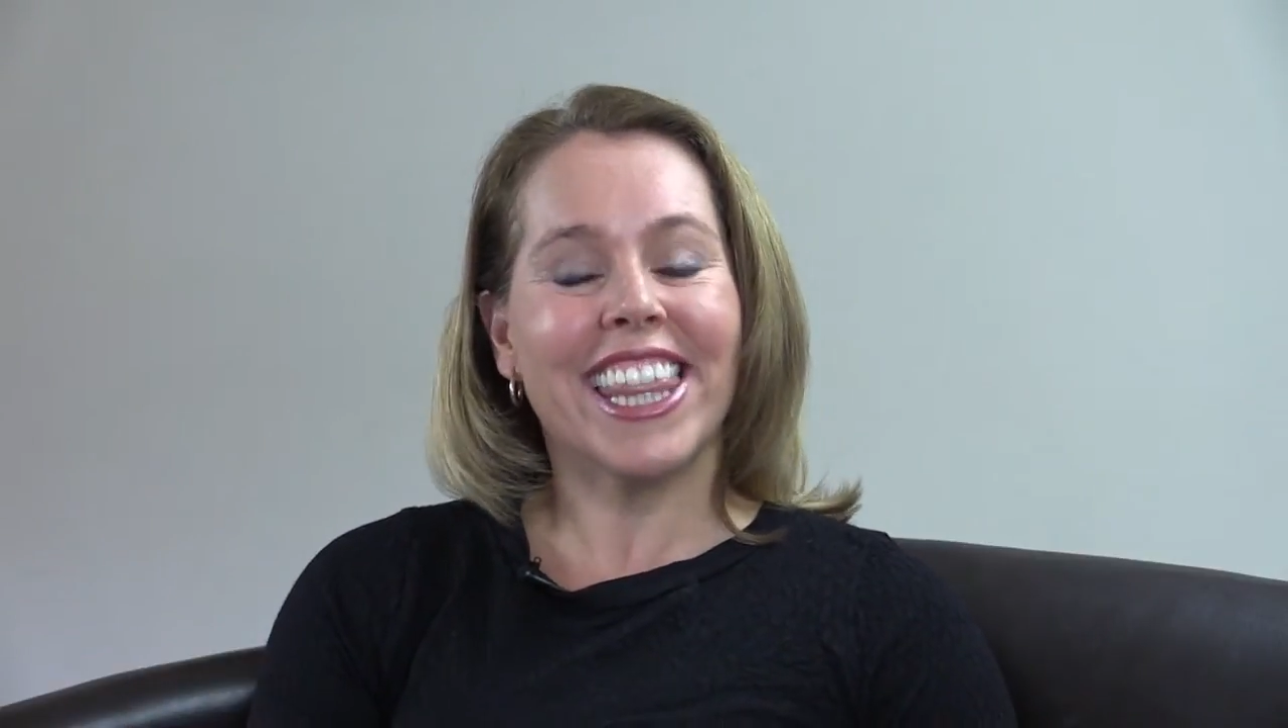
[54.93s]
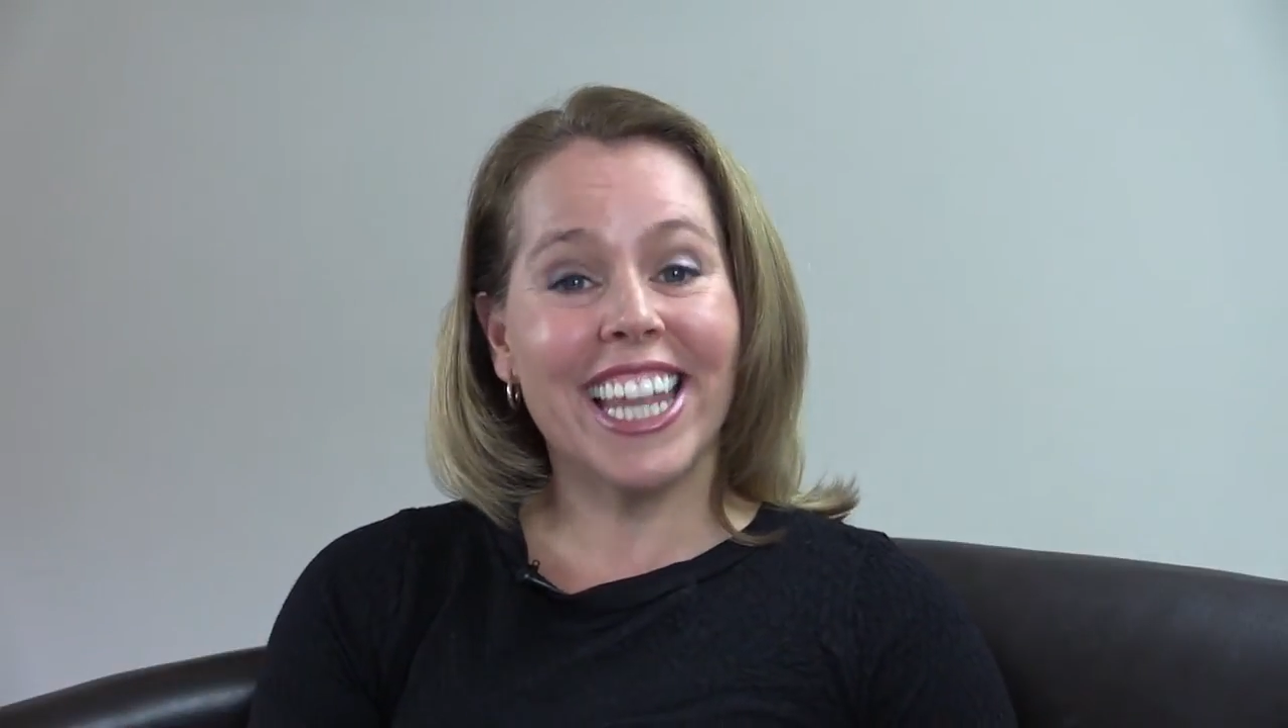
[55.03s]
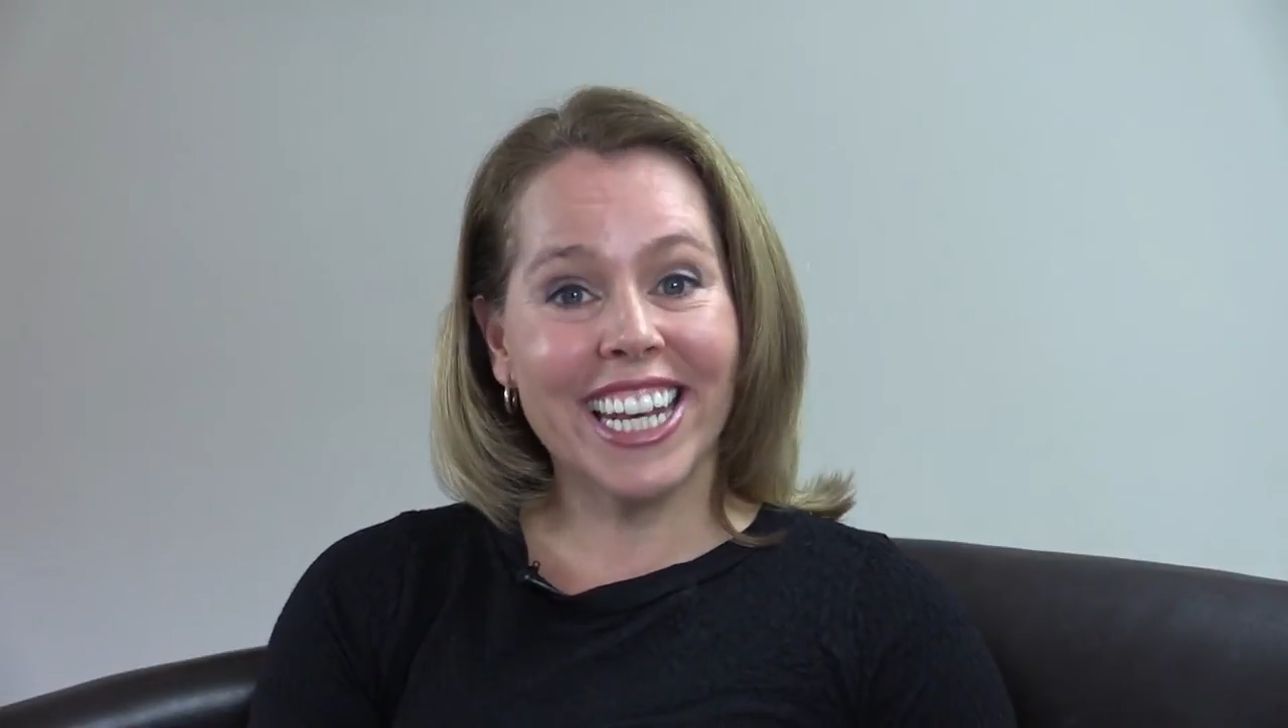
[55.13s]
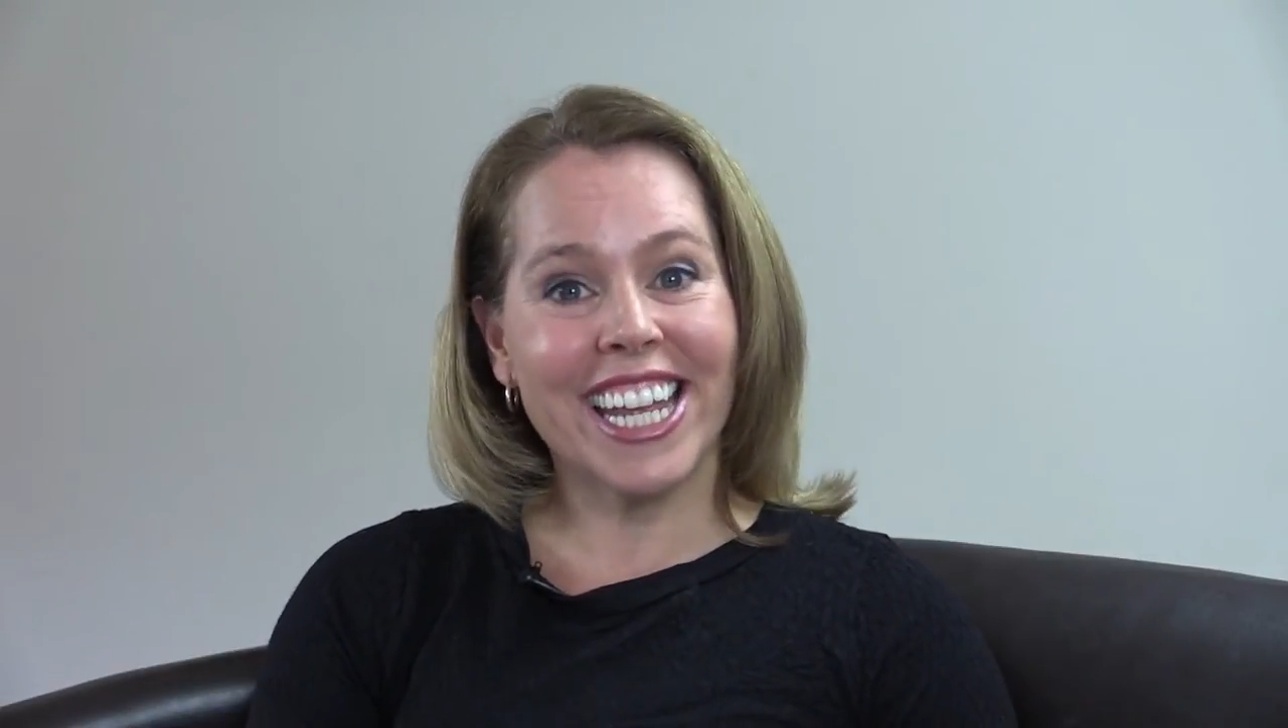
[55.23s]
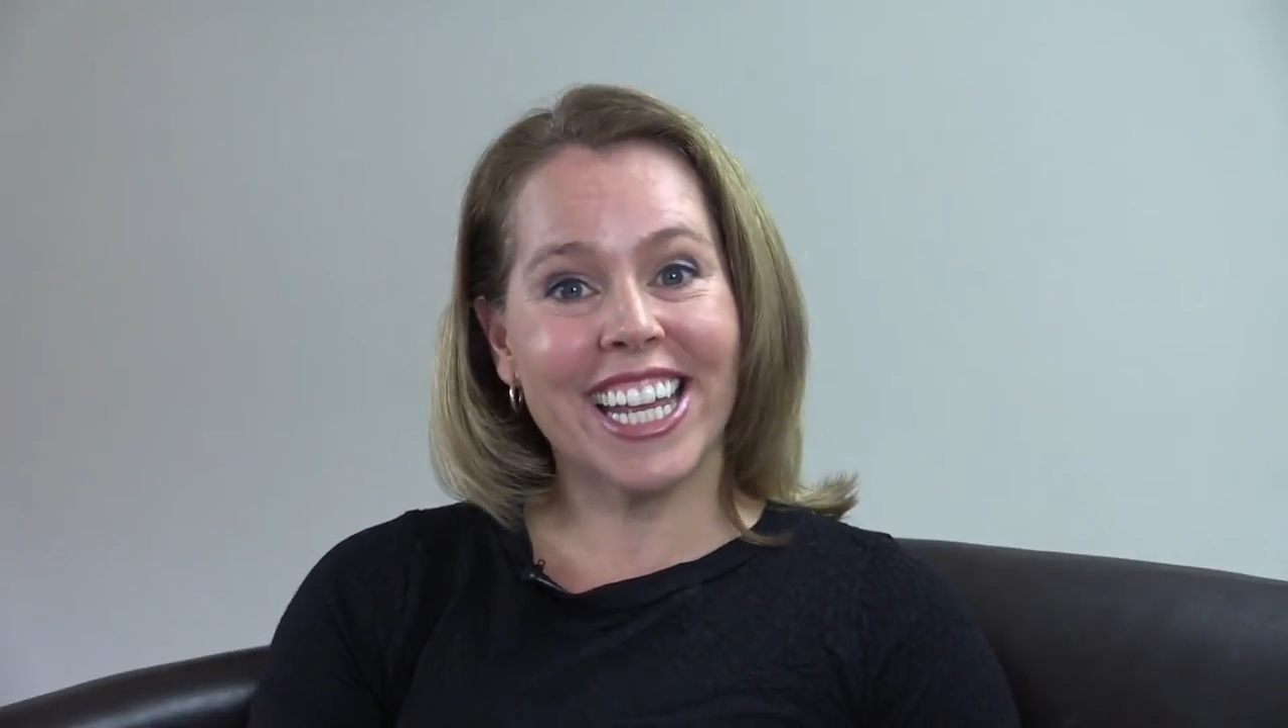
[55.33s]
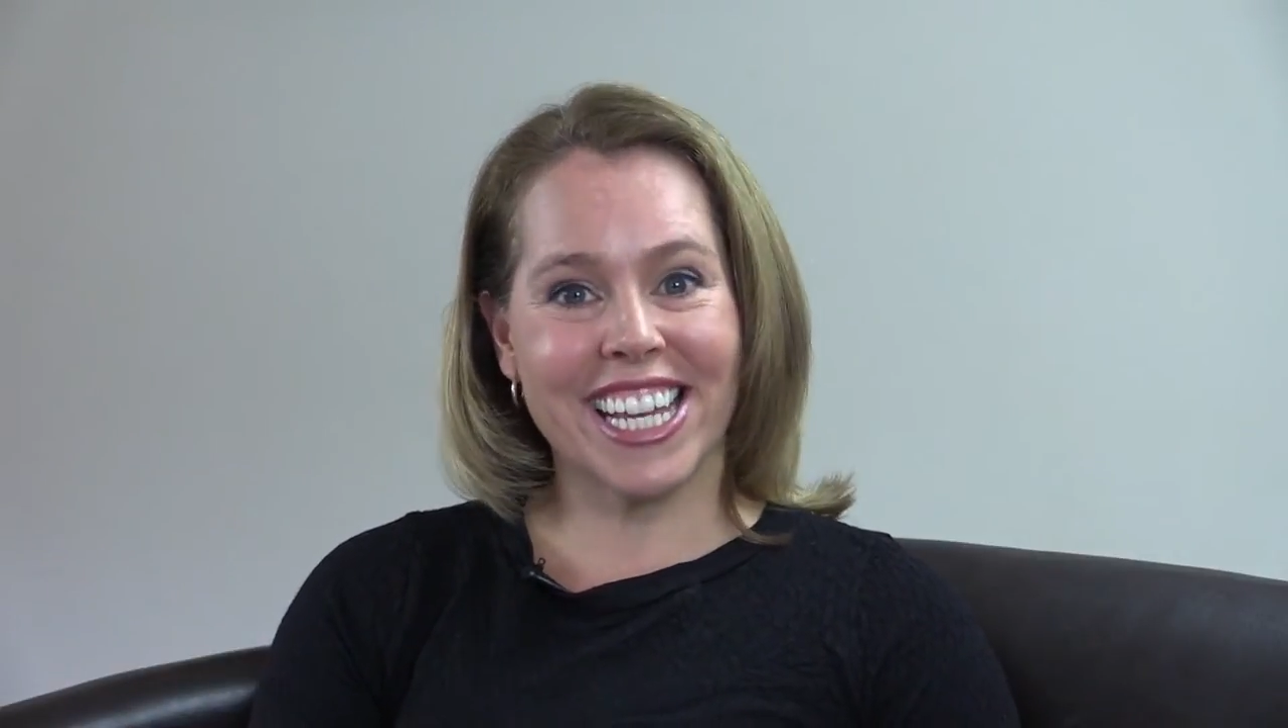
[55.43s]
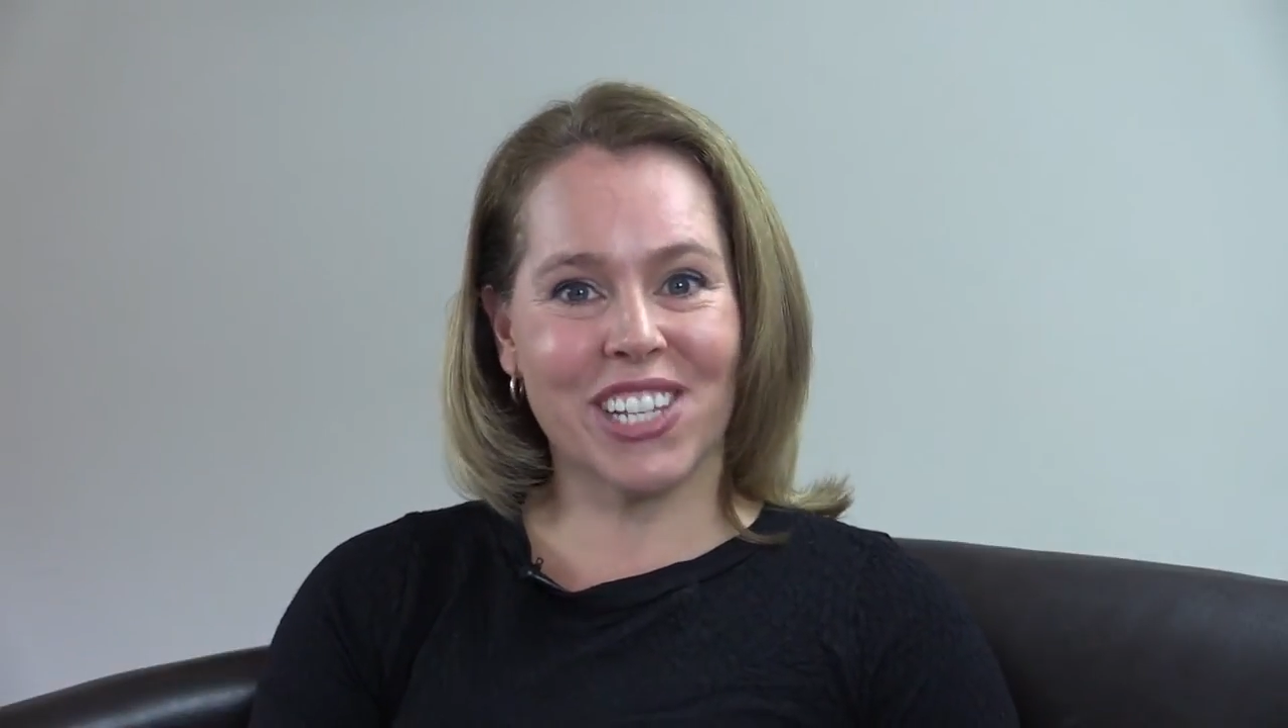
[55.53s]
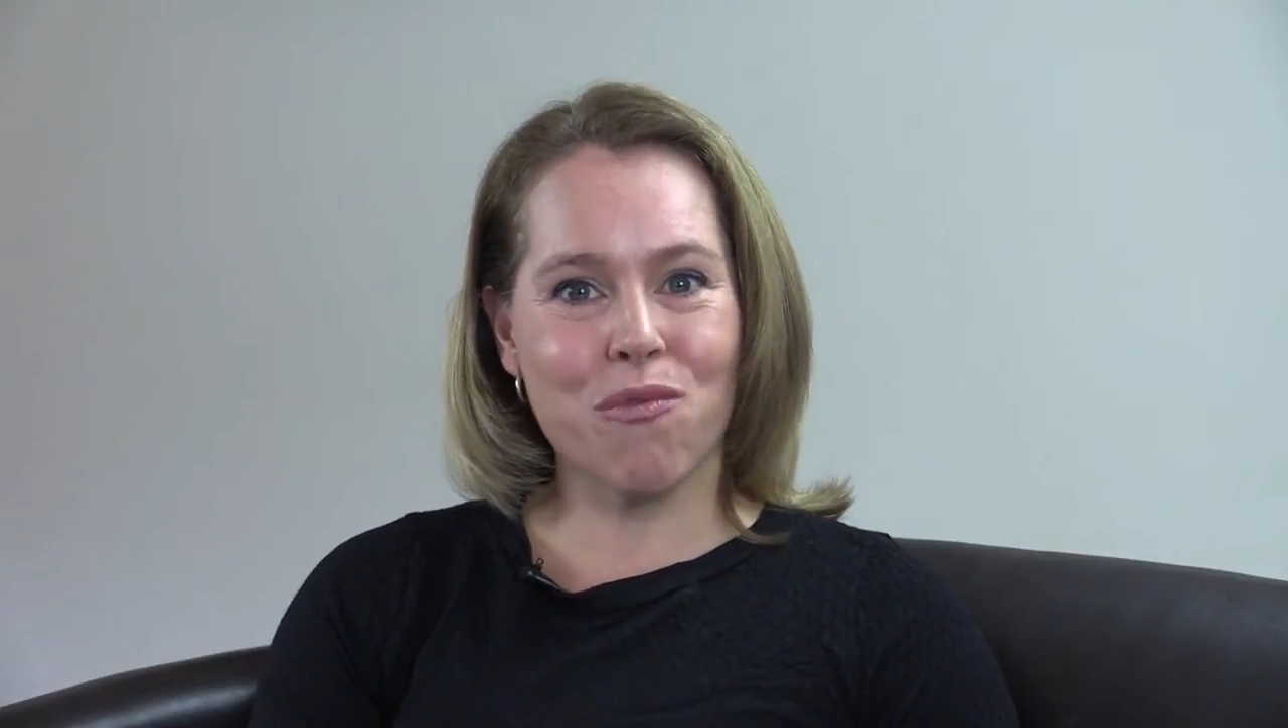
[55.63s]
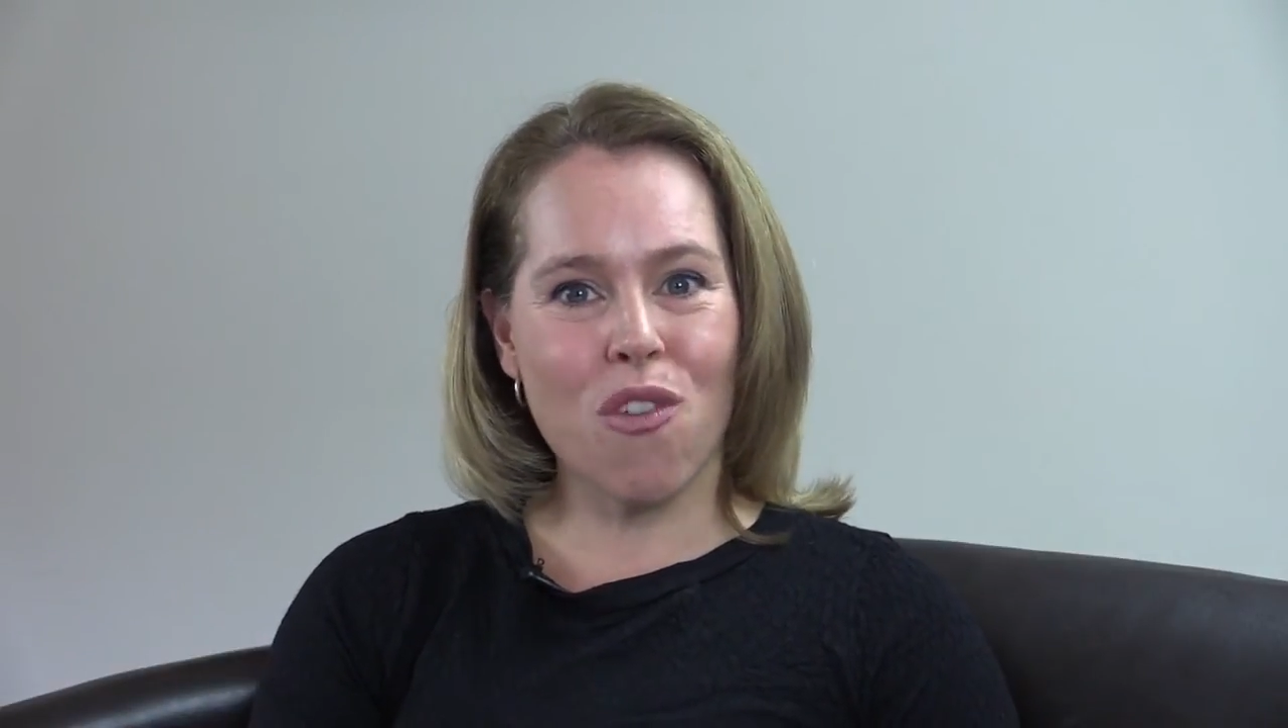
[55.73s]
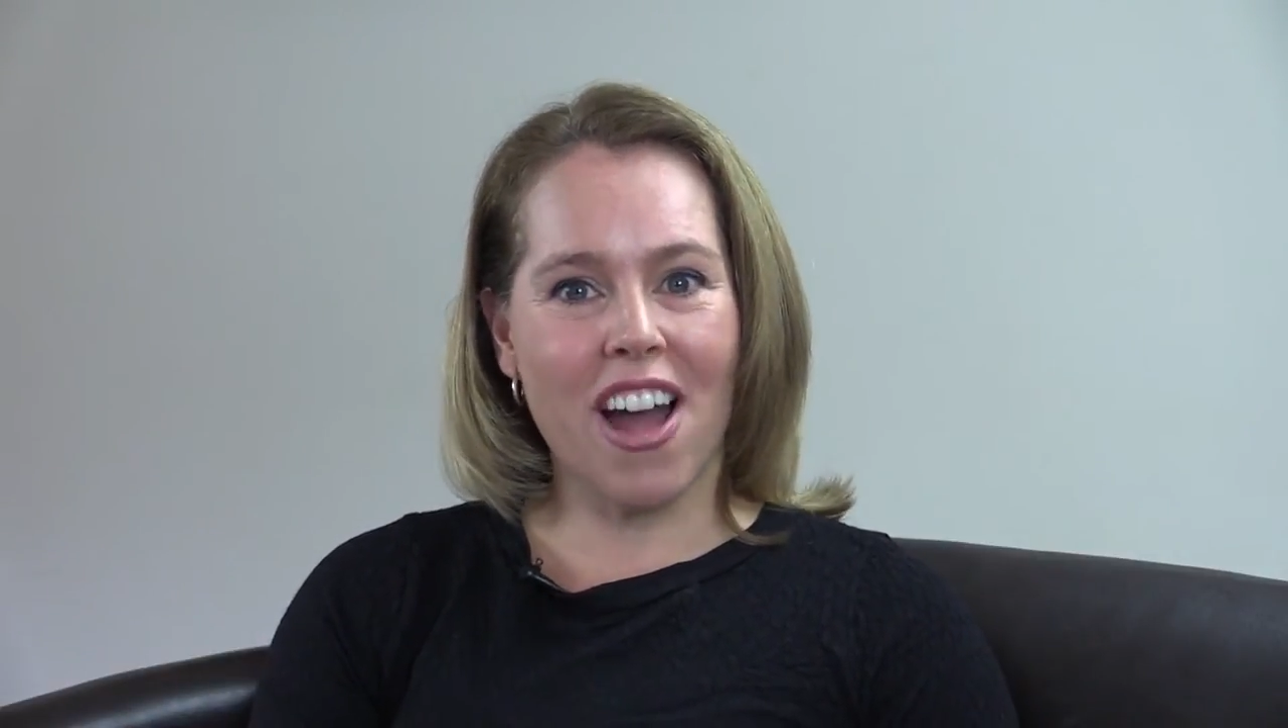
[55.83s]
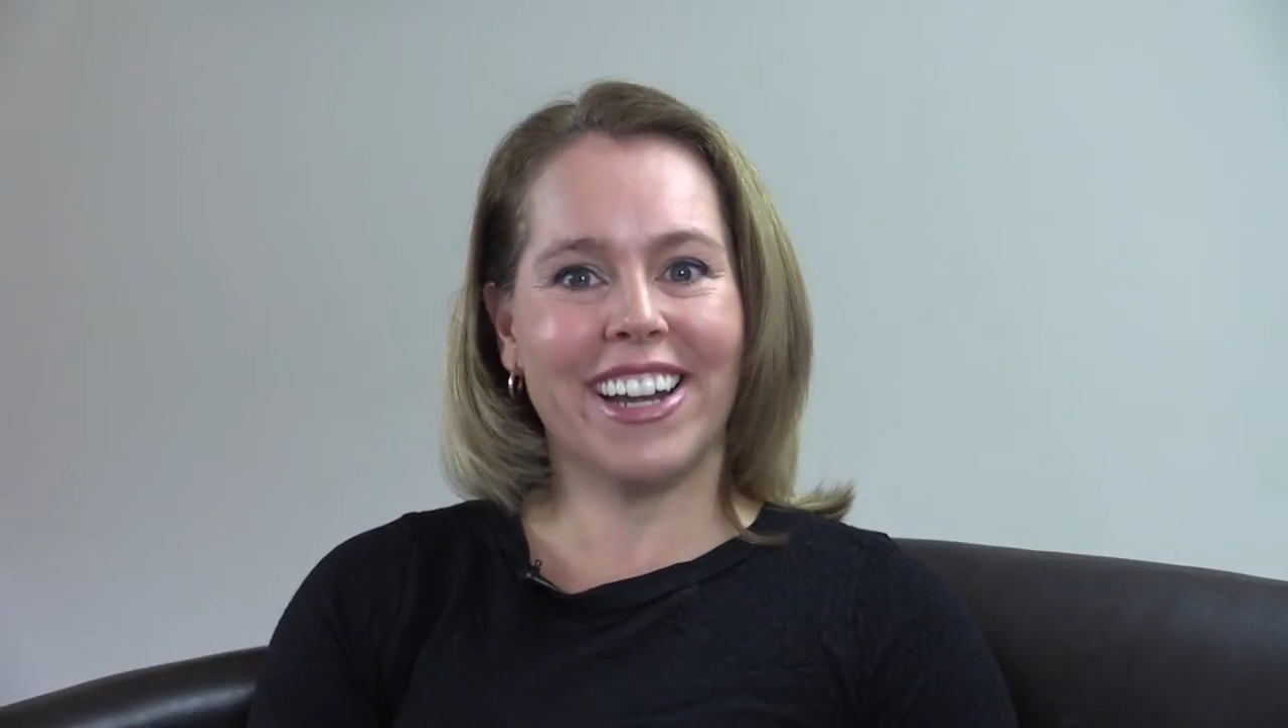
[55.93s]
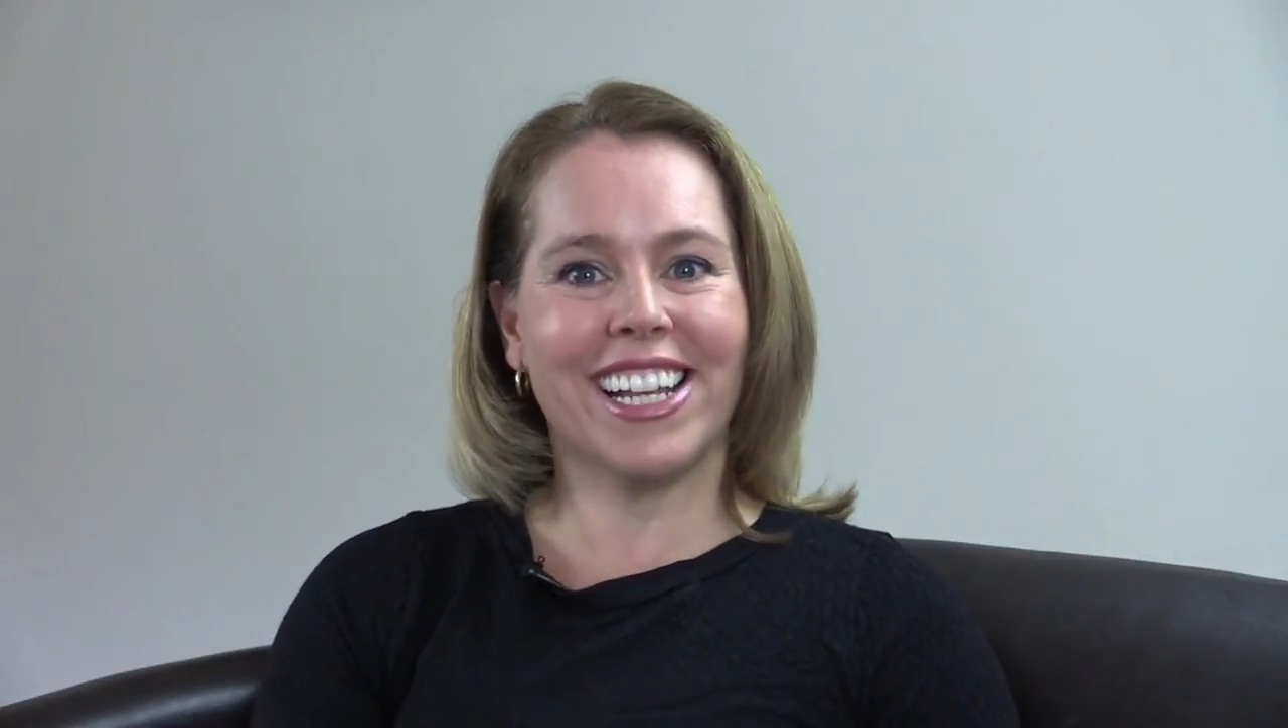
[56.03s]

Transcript: The link is right